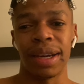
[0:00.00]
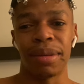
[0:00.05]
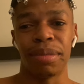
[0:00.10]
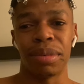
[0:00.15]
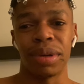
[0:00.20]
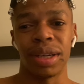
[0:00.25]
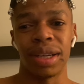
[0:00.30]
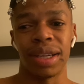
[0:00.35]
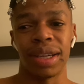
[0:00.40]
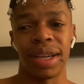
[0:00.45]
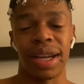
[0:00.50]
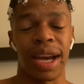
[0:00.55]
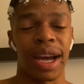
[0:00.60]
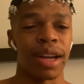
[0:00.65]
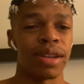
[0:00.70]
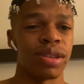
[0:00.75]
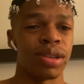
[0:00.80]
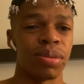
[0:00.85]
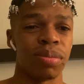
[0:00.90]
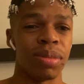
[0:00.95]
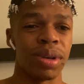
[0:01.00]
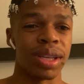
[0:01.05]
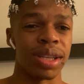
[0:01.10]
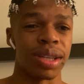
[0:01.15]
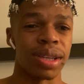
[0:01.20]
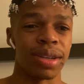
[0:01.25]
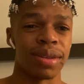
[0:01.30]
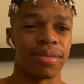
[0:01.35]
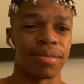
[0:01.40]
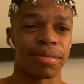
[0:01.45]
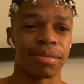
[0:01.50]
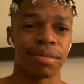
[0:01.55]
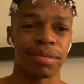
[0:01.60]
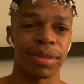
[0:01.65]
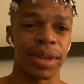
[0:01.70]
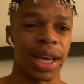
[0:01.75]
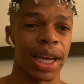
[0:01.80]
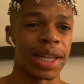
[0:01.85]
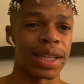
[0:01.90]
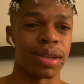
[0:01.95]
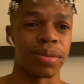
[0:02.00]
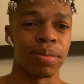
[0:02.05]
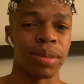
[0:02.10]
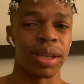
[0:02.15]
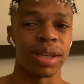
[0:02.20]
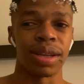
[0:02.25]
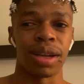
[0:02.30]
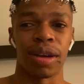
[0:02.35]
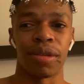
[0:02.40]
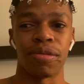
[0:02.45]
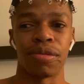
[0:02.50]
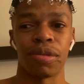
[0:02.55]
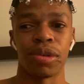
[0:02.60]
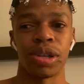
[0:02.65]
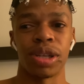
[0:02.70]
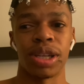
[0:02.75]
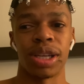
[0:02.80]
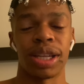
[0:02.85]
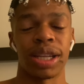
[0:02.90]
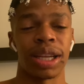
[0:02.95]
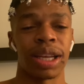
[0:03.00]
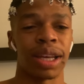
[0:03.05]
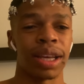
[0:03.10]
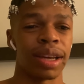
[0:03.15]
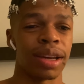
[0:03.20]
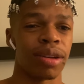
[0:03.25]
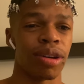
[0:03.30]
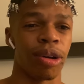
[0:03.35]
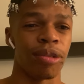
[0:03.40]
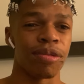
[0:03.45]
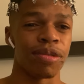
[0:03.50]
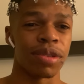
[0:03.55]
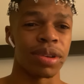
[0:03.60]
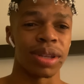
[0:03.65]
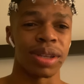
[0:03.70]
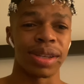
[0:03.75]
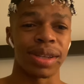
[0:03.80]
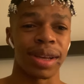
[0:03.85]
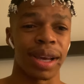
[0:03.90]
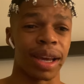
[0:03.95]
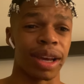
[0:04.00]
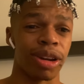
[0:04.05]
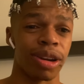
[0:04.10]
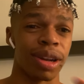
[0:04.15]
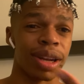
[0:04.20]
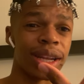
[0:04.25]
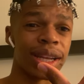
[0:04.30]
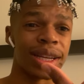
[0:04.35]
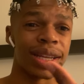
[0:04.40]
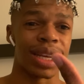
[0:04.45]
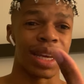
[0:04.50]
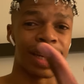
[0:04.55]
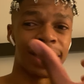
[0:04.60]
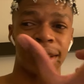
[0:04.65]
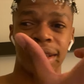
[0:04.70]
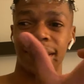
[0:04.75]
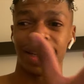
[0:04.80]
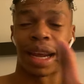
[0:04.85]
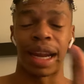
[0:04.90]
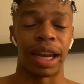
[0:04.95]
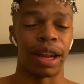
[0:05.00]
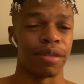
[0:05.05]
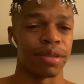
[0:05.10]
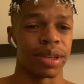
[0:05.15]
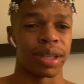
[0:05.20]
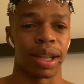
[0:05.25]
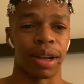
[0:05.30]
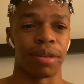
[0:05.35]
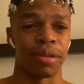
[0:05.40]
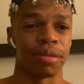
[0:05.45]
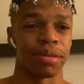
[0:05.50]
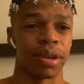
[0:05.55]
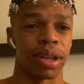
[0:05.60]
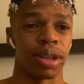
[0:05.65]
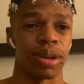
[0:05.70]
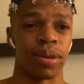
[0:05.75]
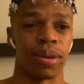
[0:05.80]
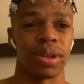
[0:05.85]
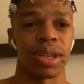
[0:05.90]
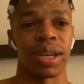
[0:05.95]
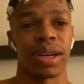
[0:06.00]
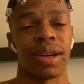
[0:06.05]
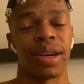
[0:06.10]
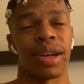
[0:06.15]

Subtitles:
But I had to miss it, unfortunately. Conference, I got lit and I left stuff at the hotel.